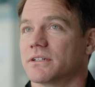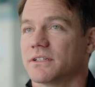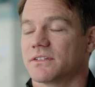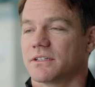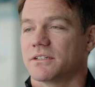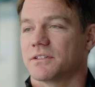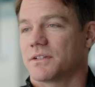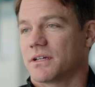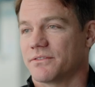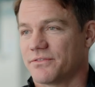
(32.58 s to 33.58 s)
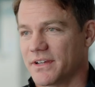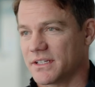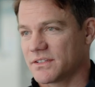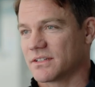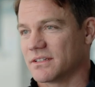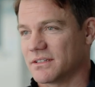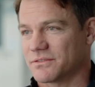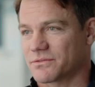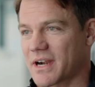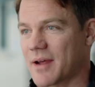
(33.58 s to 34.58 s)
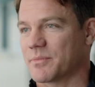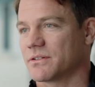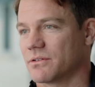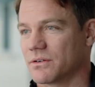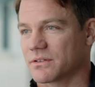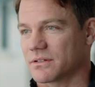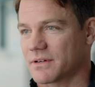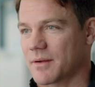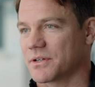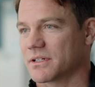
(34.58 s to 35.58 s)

is in a phase of rapid growth and rapid